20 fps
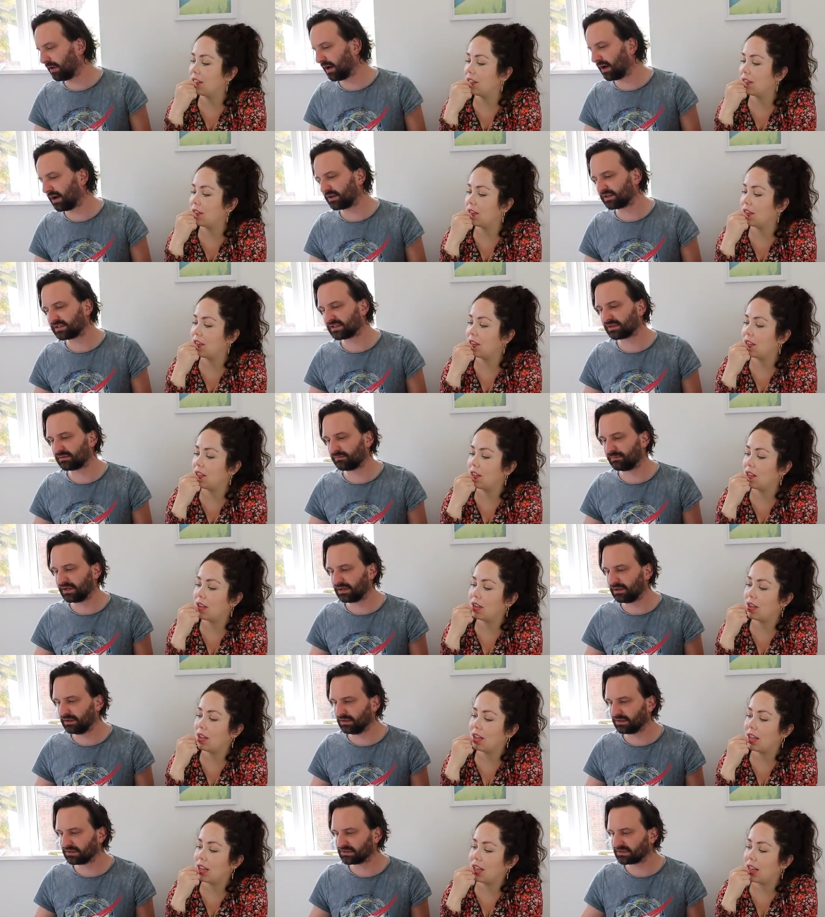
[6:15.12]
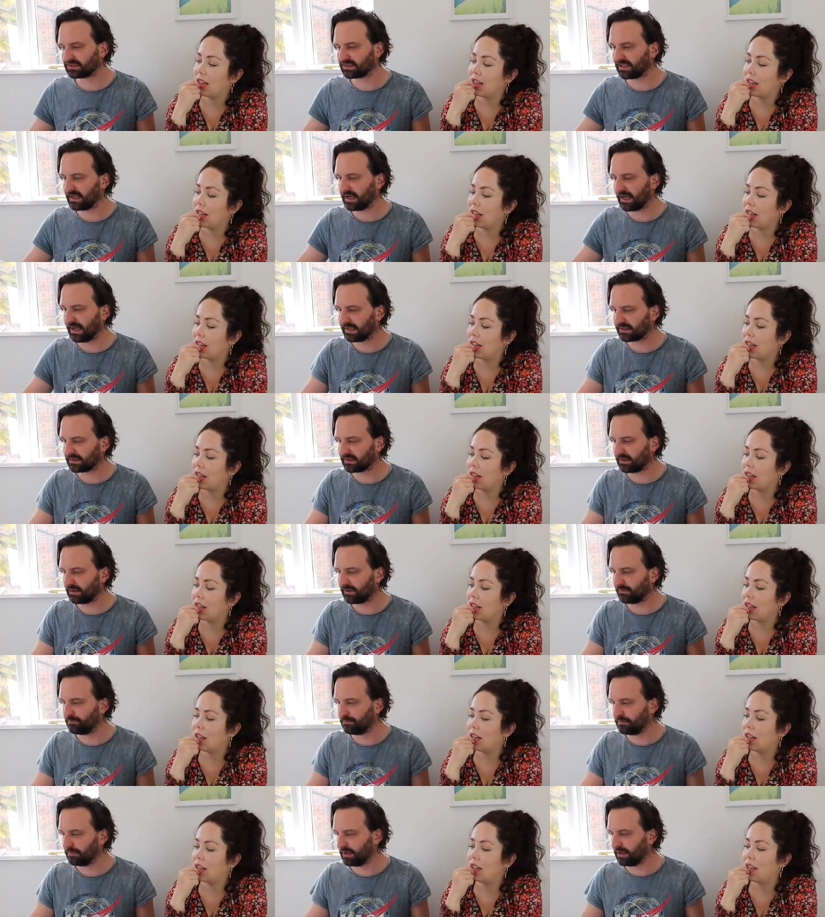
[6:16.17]
Speaker 1: but because it had
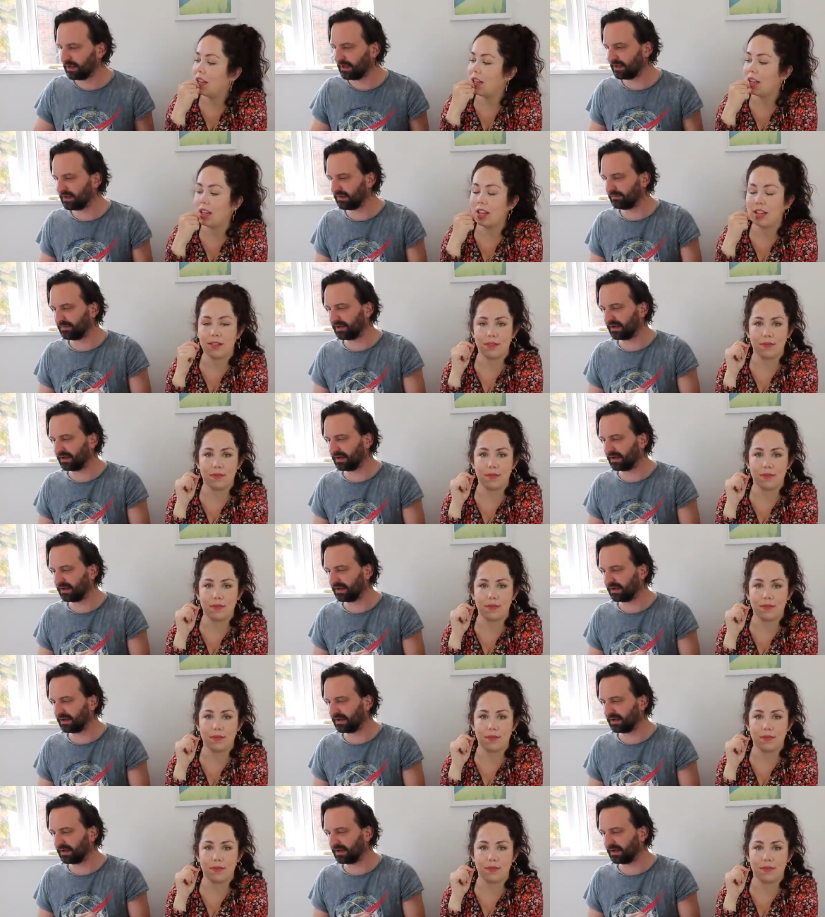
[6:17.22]
a minor